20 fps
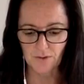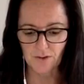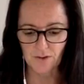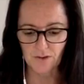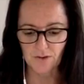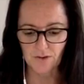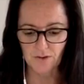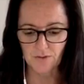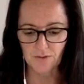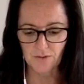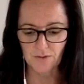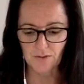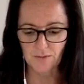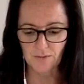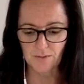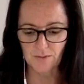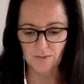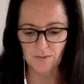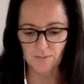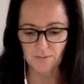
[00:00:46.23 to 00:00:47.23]
and I knew that
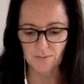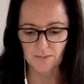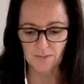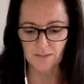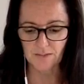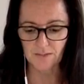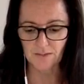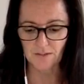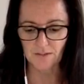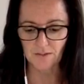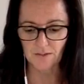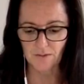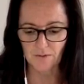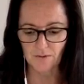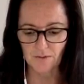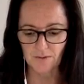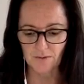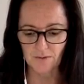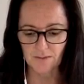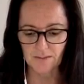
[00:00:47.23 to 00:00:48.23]
he was a bit
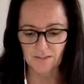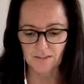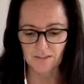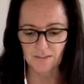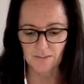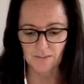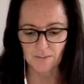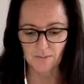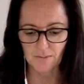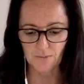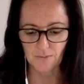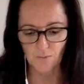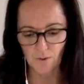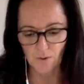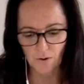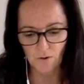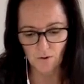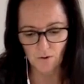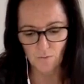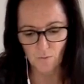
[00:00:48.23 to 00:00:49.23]
insecure and that something was
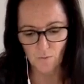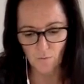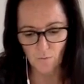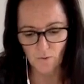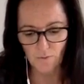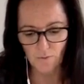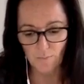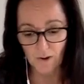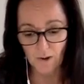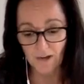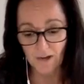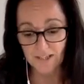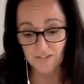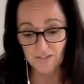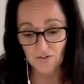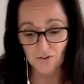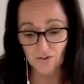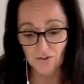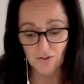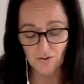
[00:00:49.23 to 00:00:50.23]
wrong with my
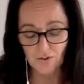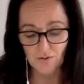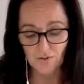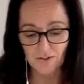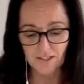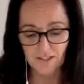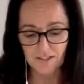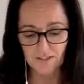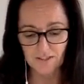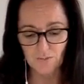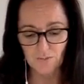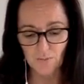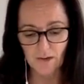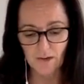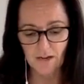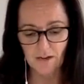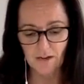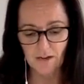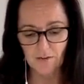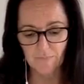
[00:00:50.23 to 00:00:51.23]
insecurities as
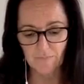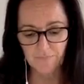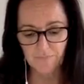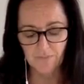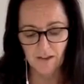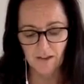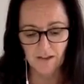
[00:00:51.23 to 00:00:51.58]
well.